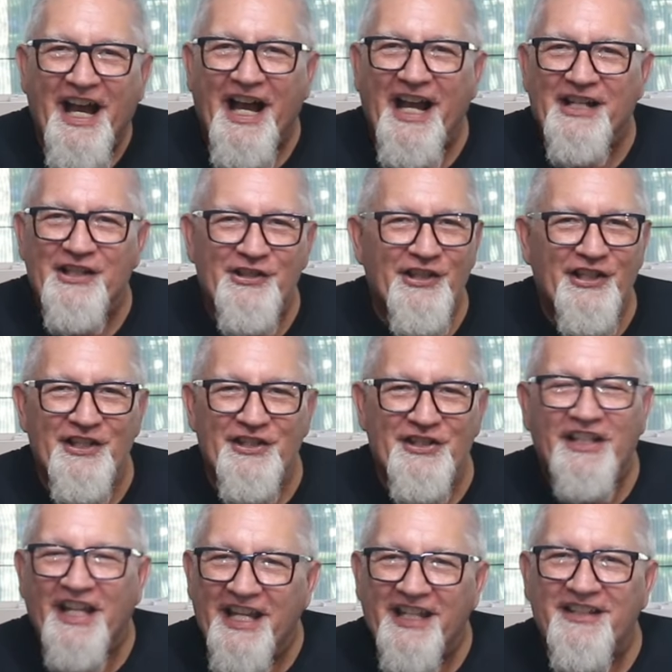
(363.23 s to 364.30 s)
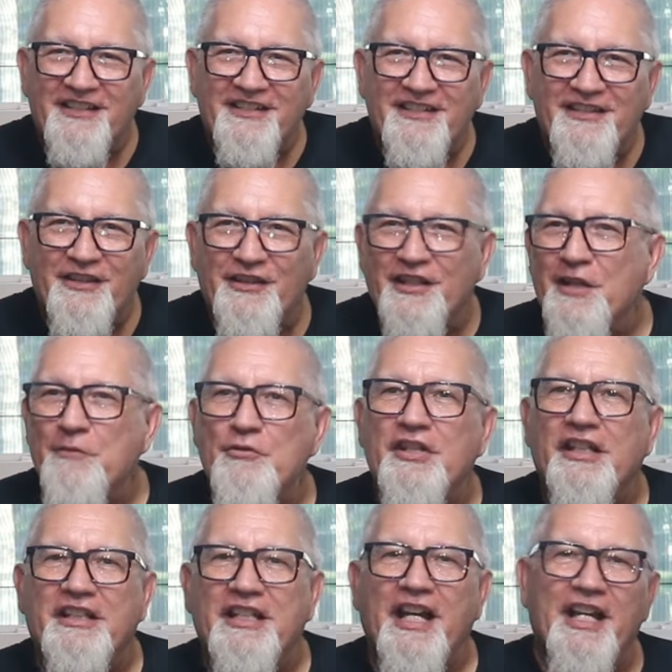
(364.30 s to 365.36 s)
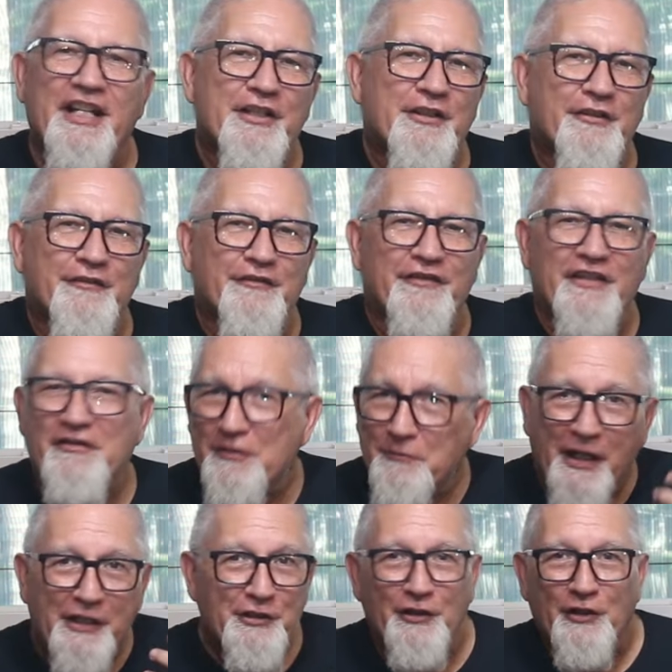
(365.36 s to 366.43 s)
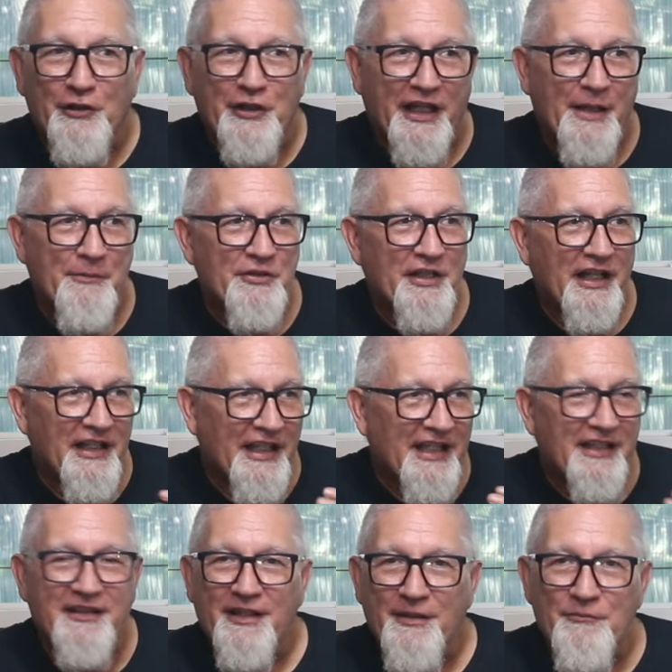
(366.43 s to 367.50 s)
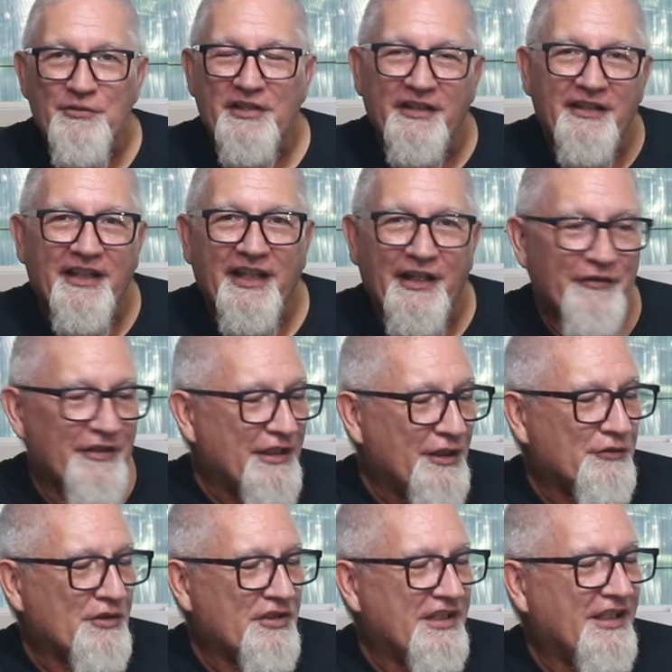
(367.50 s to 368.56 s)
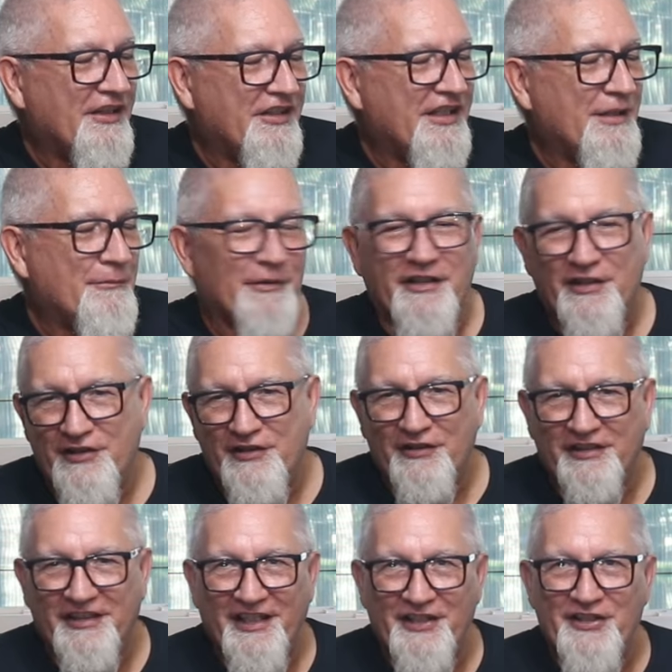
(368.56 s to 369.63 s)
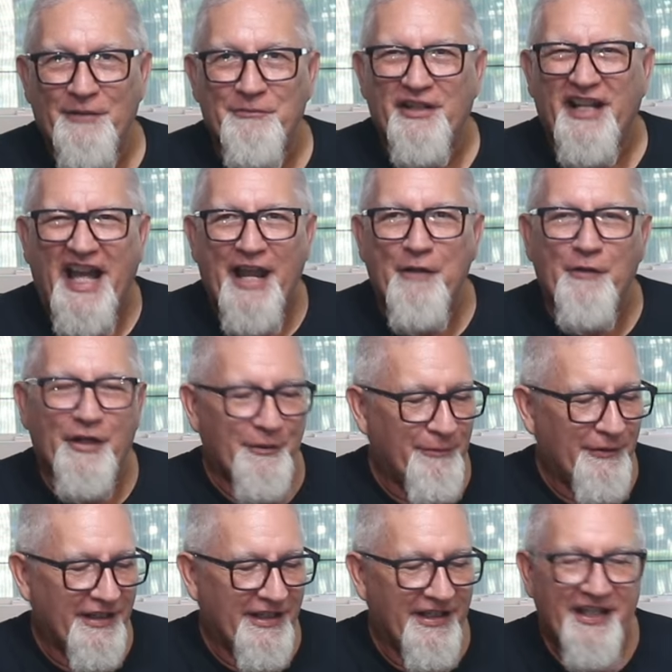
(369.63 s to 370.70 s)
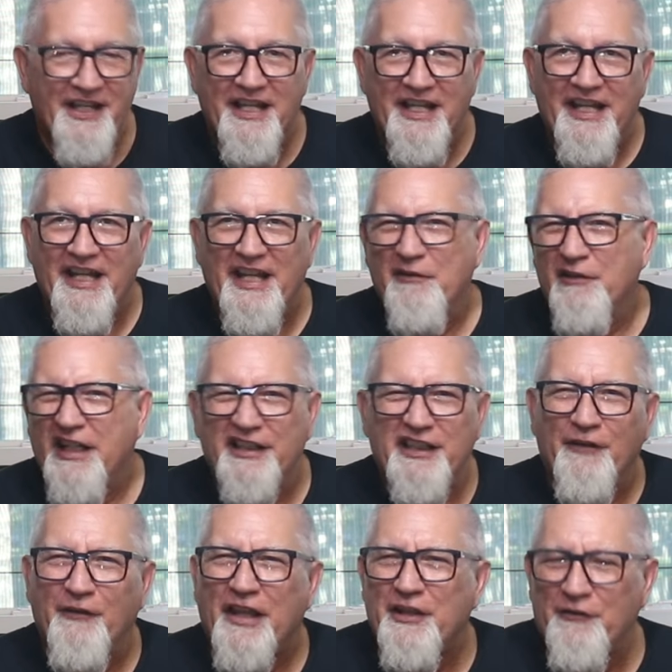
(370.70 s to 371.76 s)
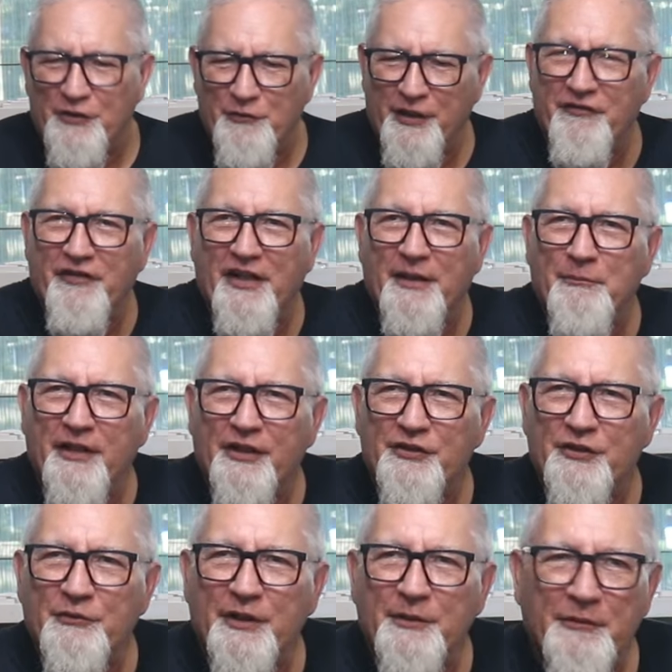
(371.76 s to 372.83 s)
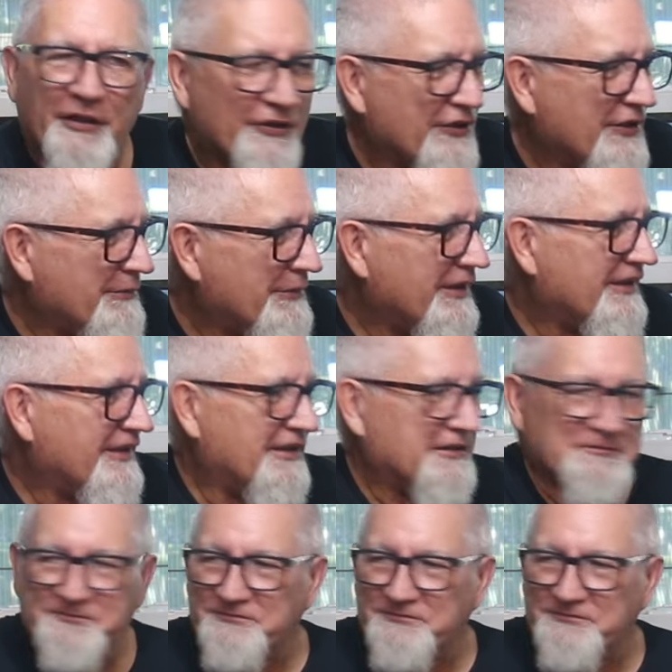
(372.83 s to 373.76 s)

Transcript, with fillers: I just like themes that kind of, even in my Euro games, I like themes that have an interesting theme, and this looked like something I wanted to play, and we got that, I think, for 25 bucks or 20 bucks or something like that.